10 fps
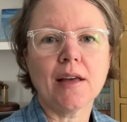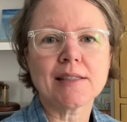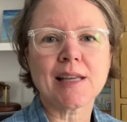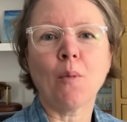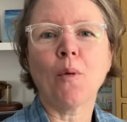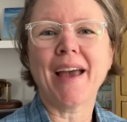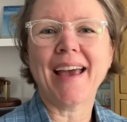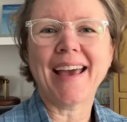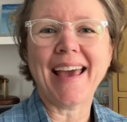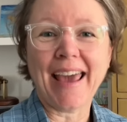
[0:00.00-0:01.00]

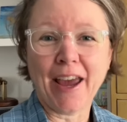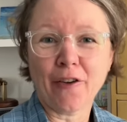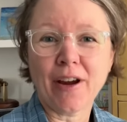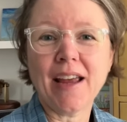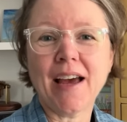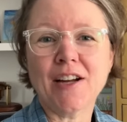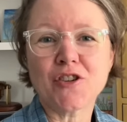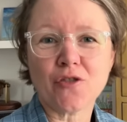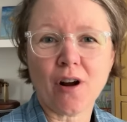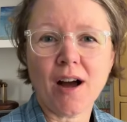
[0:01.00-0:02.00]
somewhere airy and
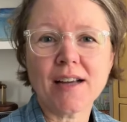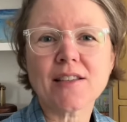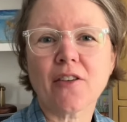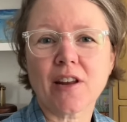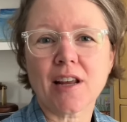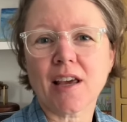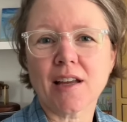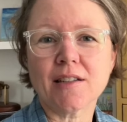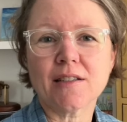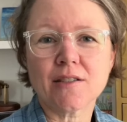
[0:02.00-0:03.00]
dry so that it
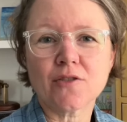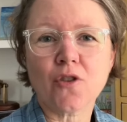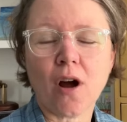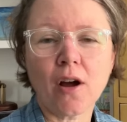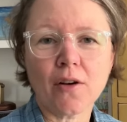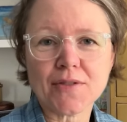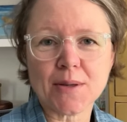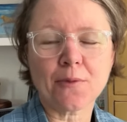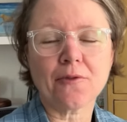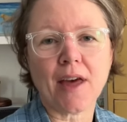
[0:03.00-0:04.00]
can dry off
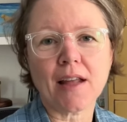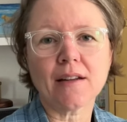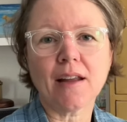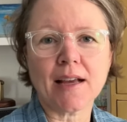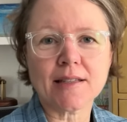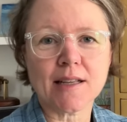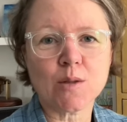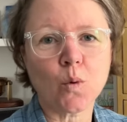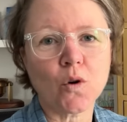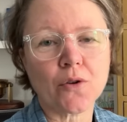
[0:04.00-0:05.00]
some of that
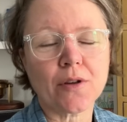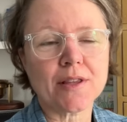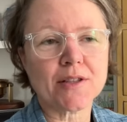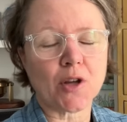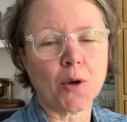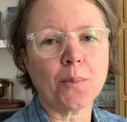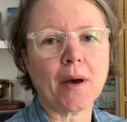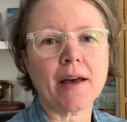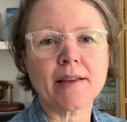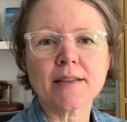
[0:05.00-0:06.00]
excess water in the soap
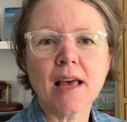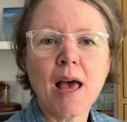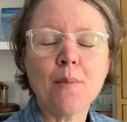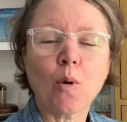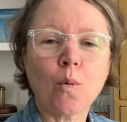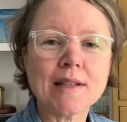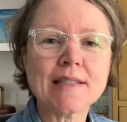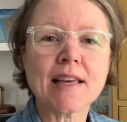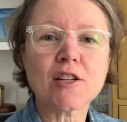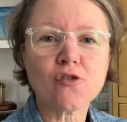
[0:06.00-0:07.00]
bars. But
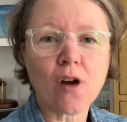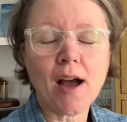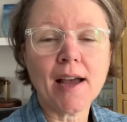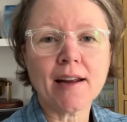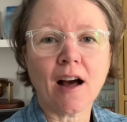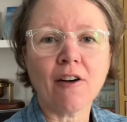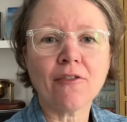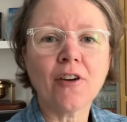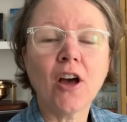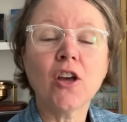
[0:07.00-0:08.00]
once they're dry
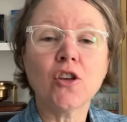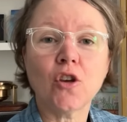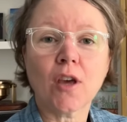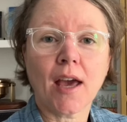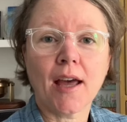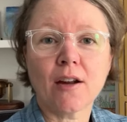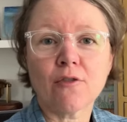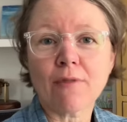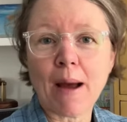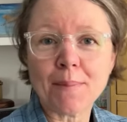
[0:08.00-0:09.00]
enough, you can
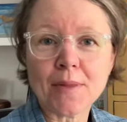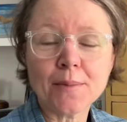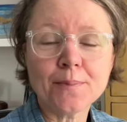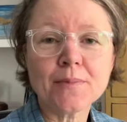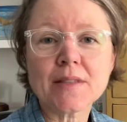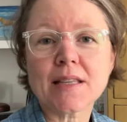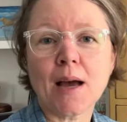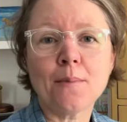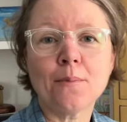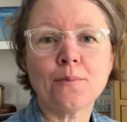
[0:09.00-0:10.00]
wrap them.
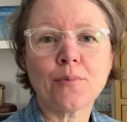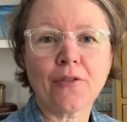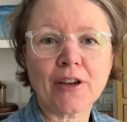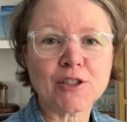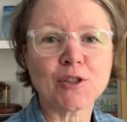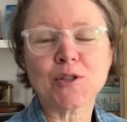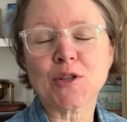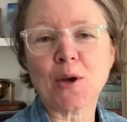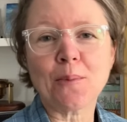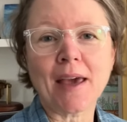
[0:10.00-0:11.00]
Some professional
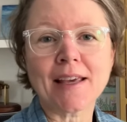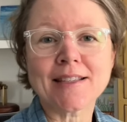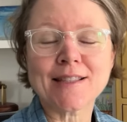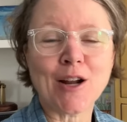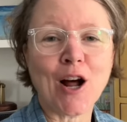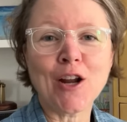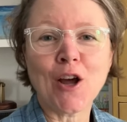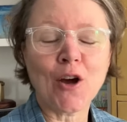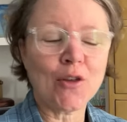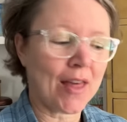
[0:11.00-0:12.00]
soap makers that I
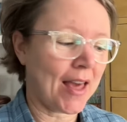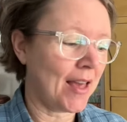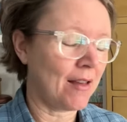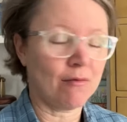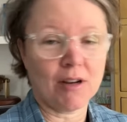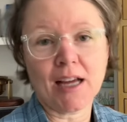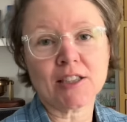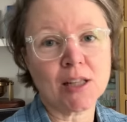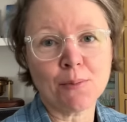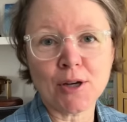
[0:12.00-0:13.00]
know,
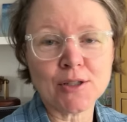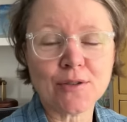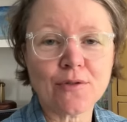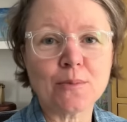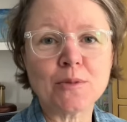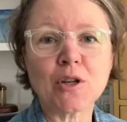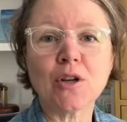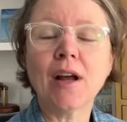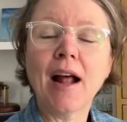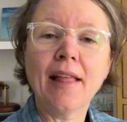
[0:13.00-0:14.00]
actually most of them
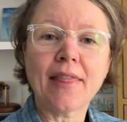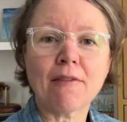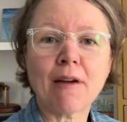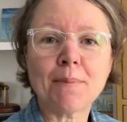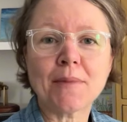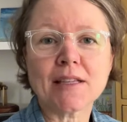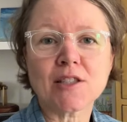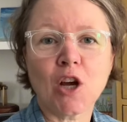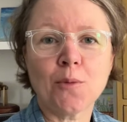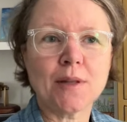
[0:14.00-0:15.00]
do, they wrap their
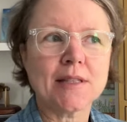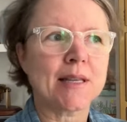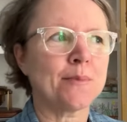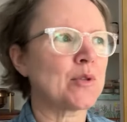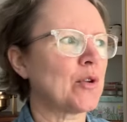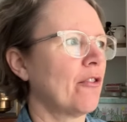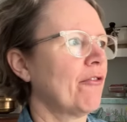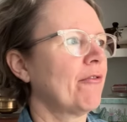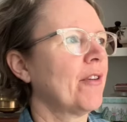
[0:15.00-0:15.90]
soap in some sort of